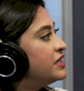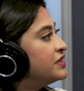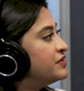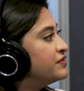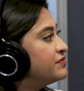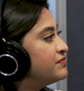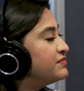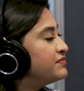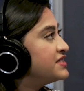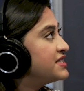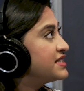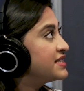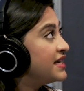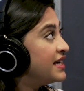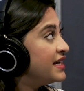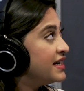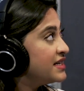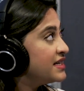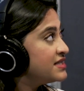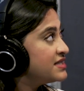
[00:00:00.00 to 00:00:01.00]
it
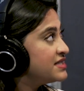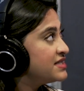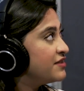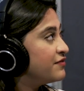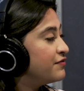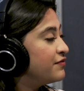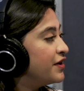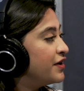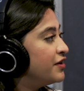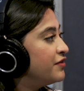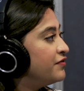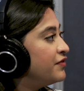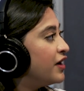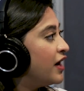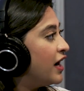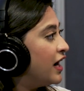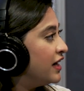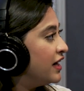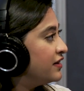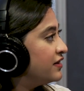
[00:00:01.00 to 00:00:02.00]
scans the front of your
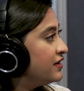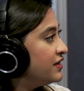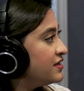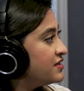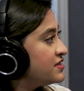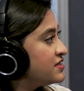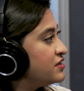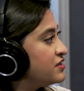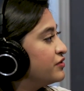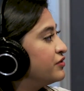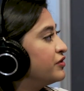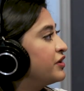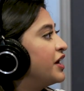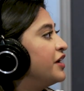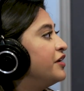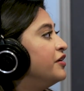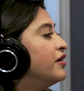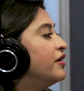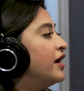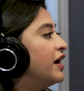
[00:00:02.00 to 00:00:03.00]
eyelids to look
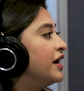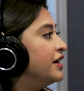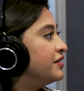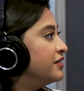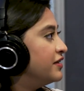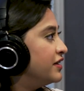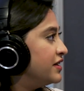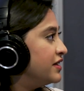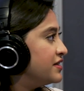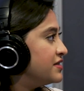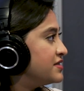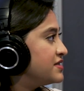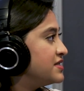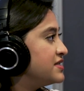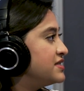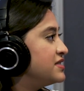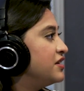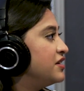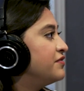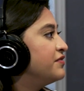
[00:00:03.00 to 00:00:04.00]
at your eye glands to
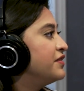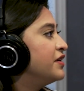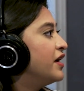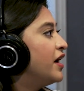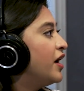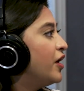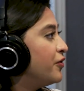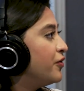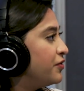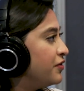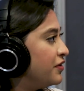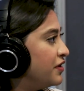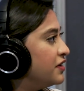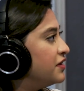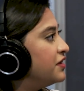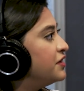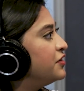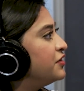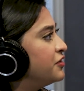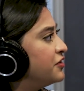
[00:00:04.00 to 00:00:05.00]
see if they're healthy
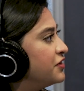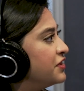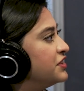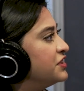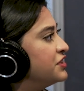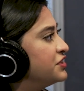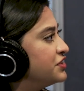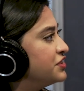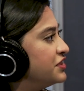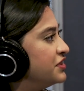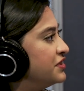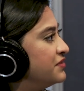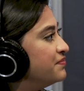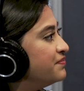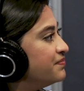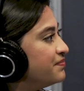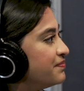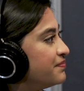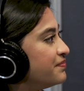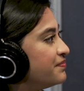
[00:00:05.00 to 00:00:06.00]
and in good condition.